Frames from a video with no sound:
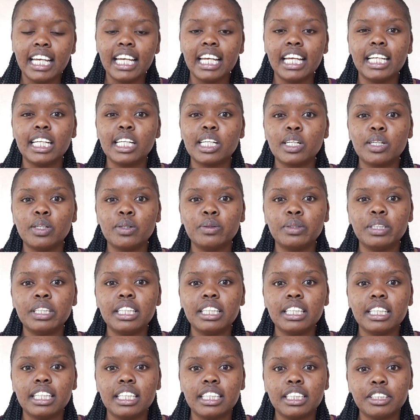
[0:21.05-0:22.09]

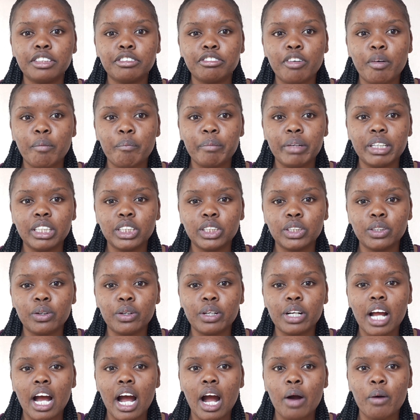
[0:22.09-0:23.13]
including its
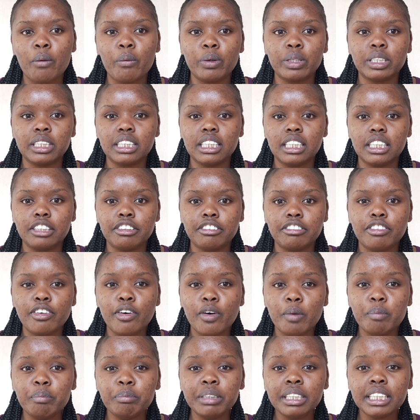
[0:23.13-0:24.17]
formation, how was it
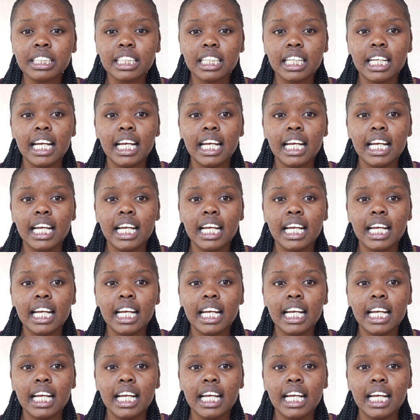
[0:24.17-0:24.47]
formed,